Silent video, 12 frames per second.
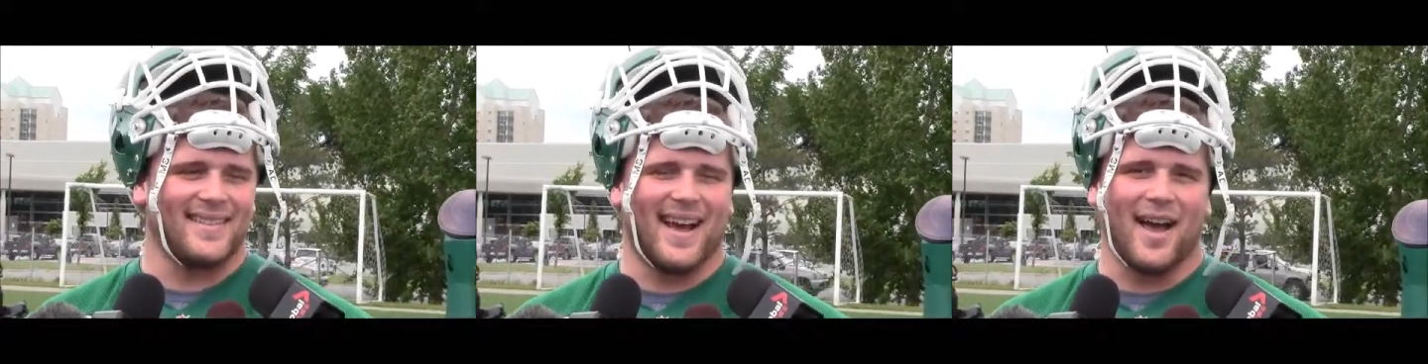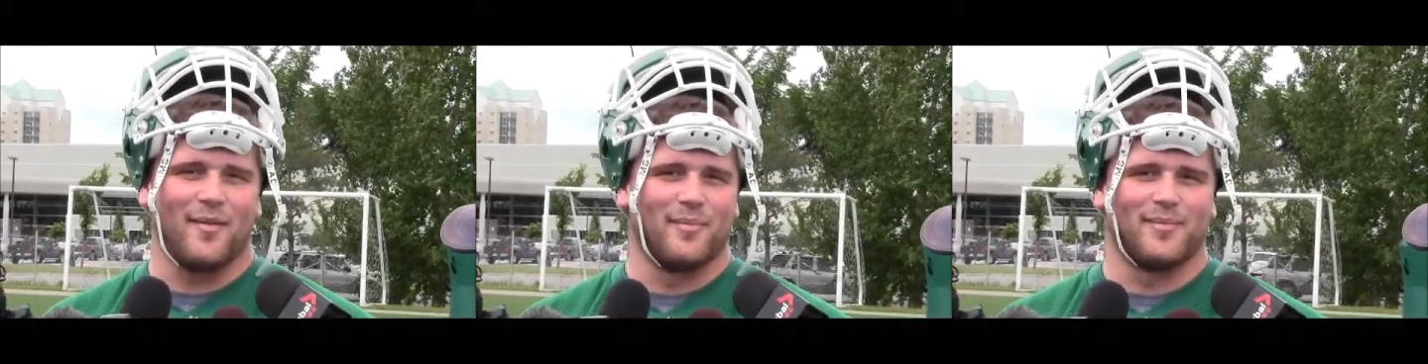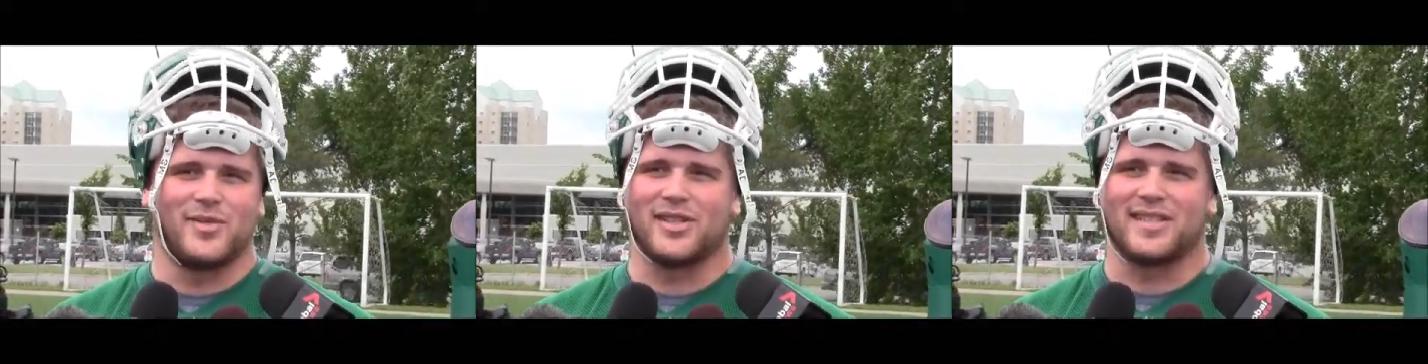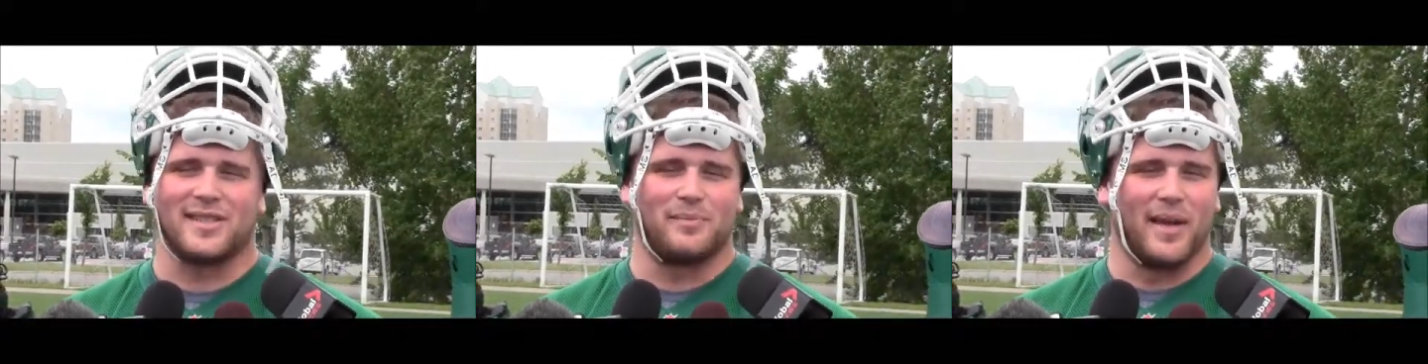I'm
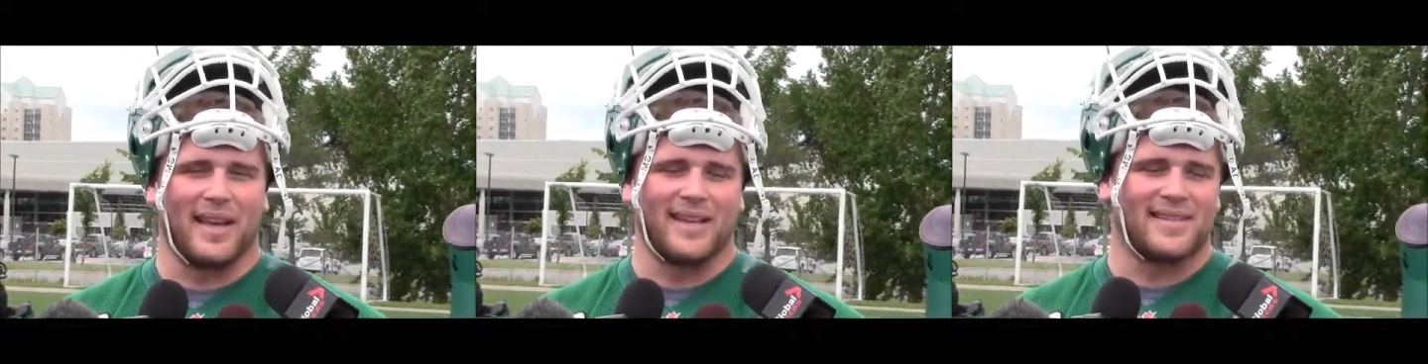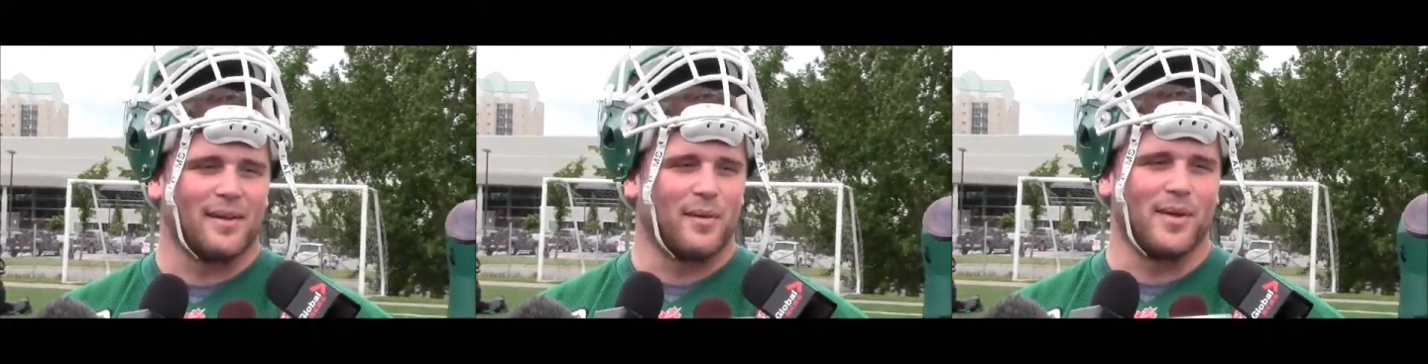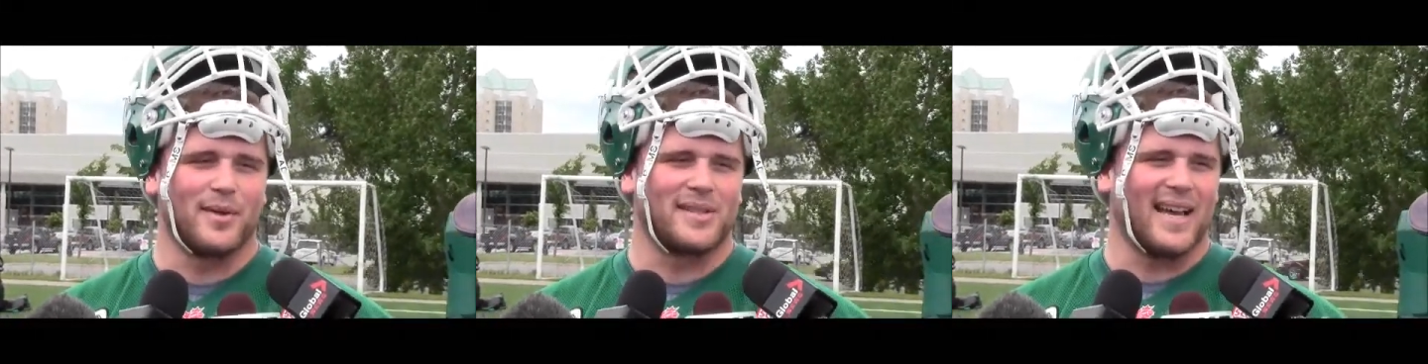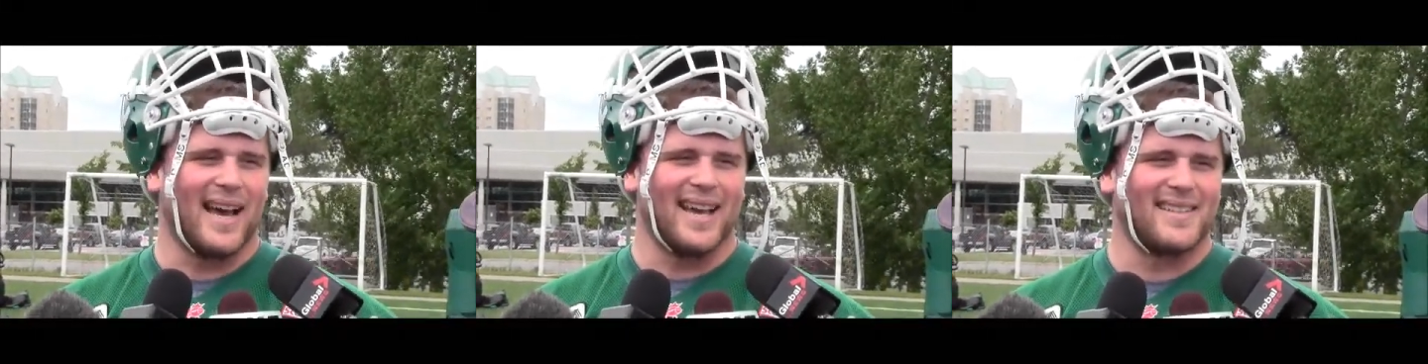just as big as some of those
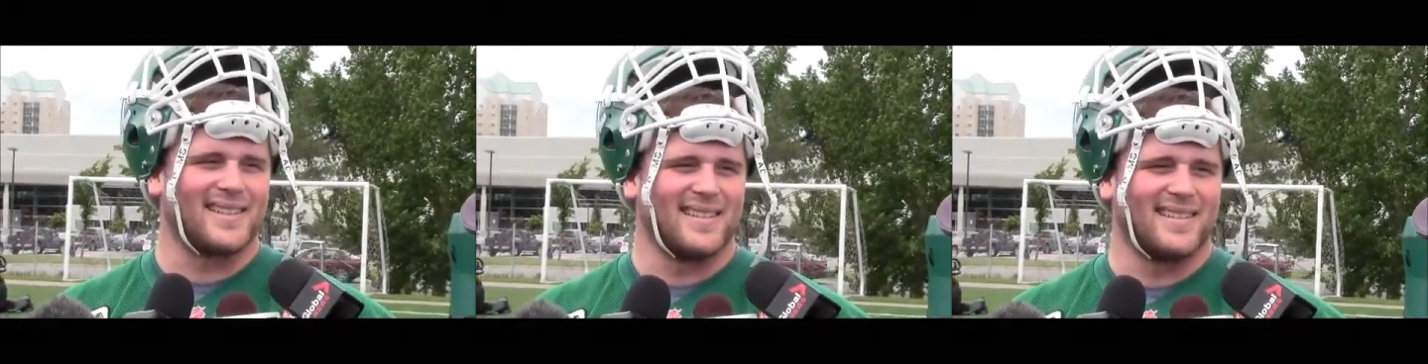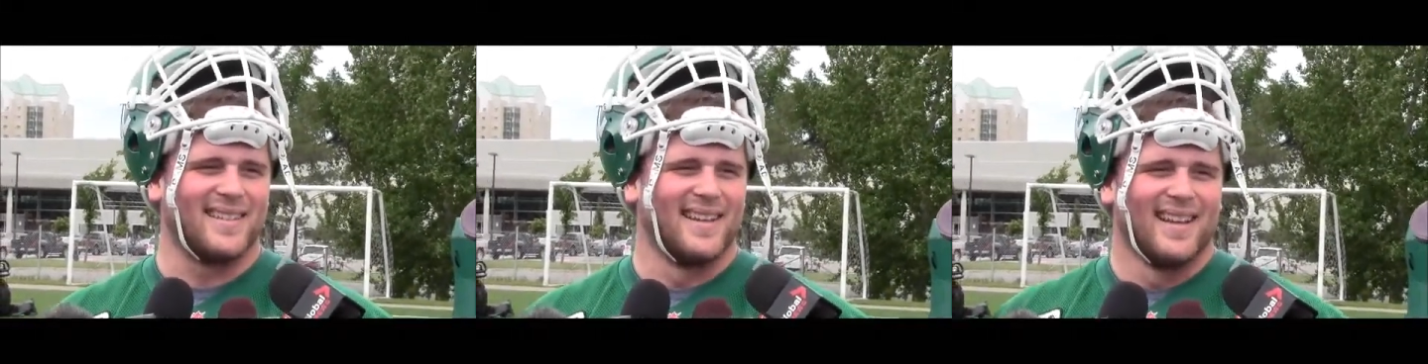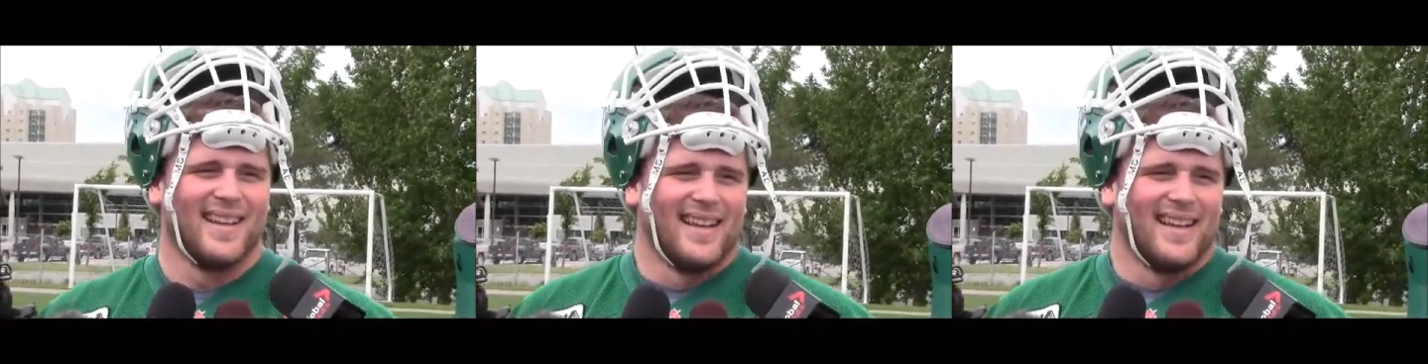guys, and